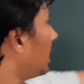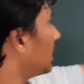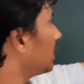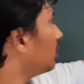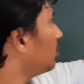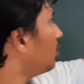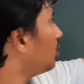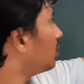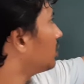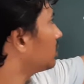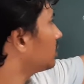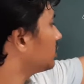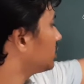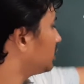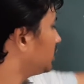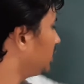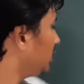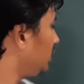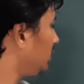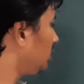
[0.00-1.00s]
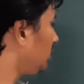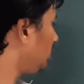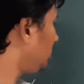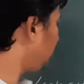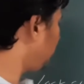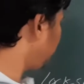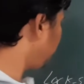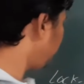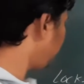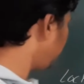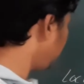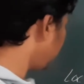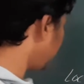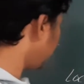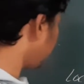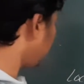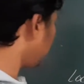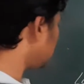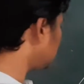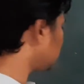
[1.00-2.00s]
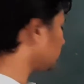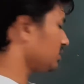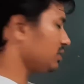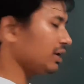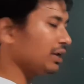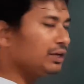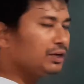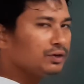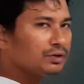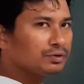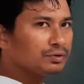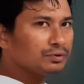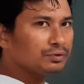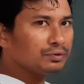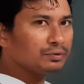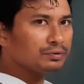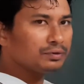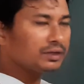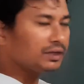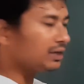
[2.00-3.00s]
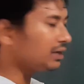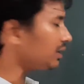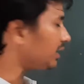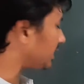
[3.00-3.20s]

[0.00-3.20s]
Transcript: unlocked the shared lock before it was trying to take an